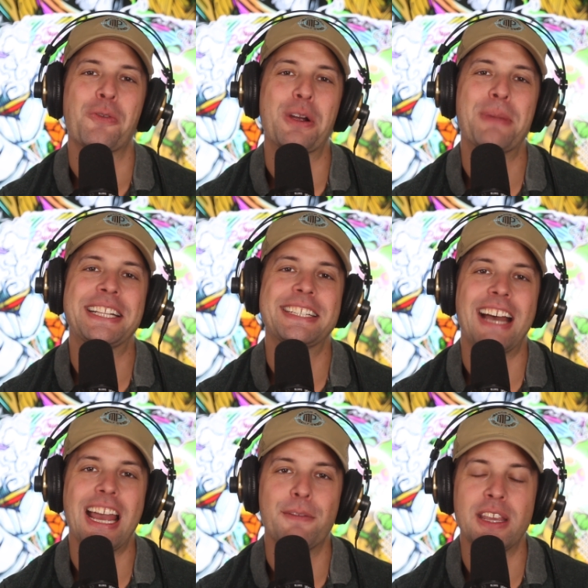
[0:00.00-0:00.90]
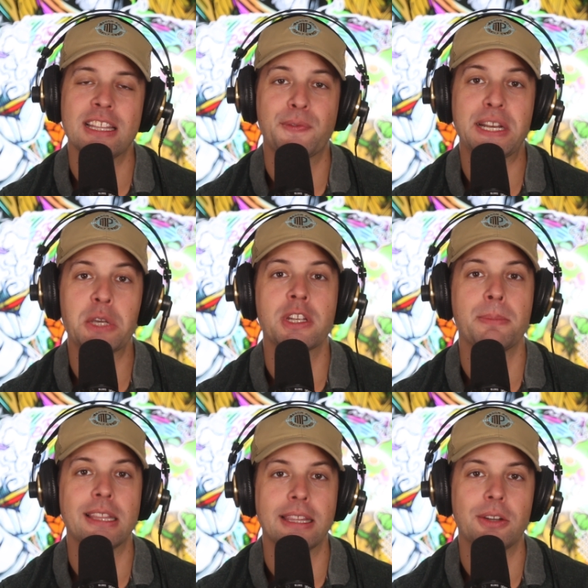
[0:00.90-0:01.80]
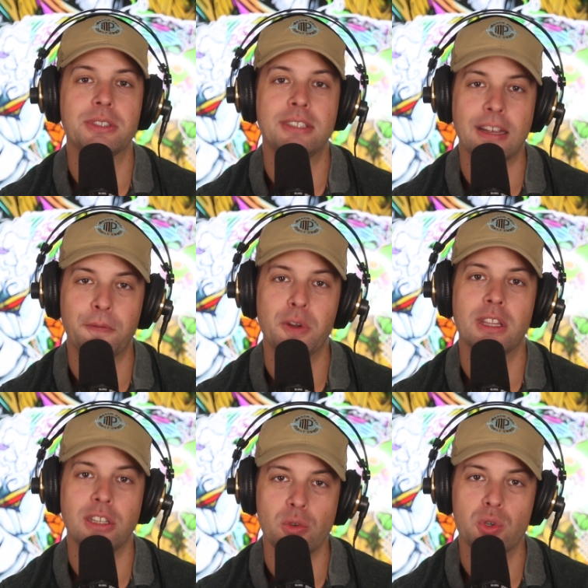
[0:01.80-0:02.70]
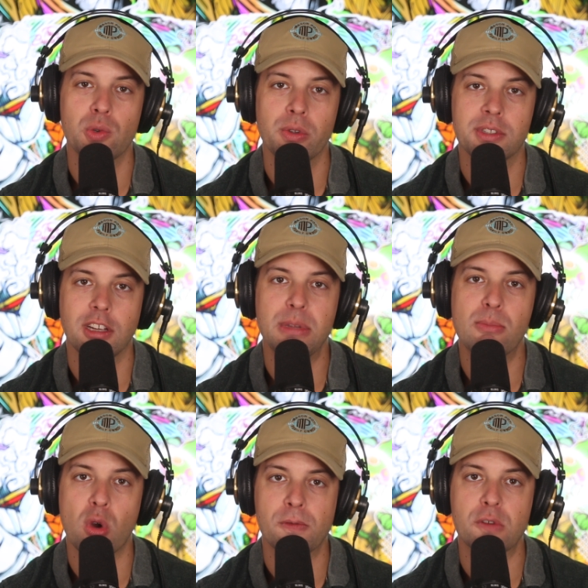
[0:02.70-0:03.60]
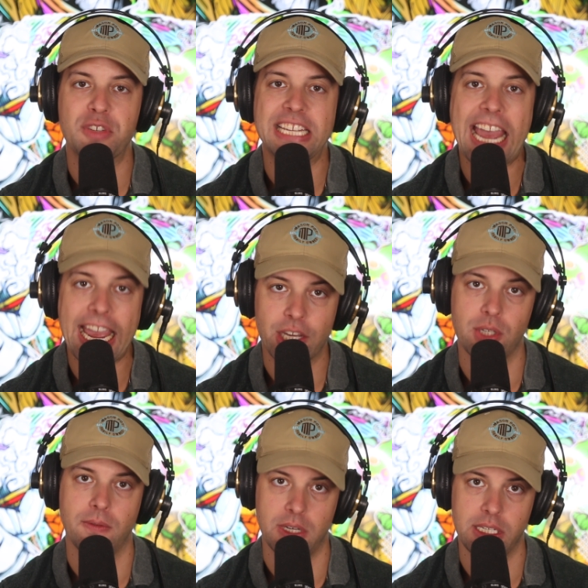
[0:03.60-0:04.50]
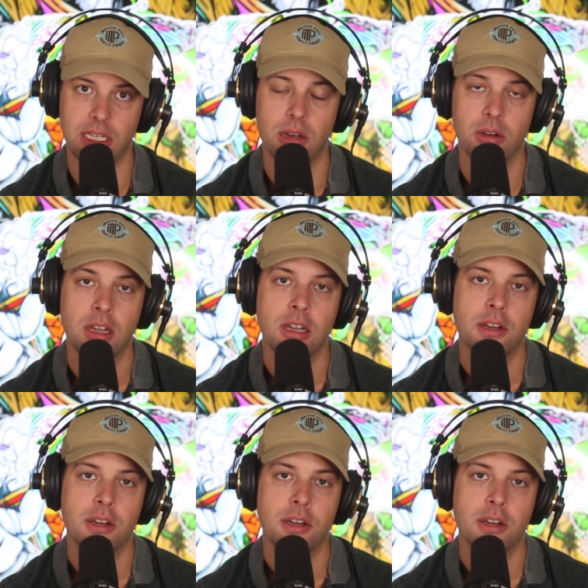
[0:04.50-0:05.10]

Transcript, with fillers: We're about to dive in. This video is going to be a little different than usual. It's going to be more of a reaction video.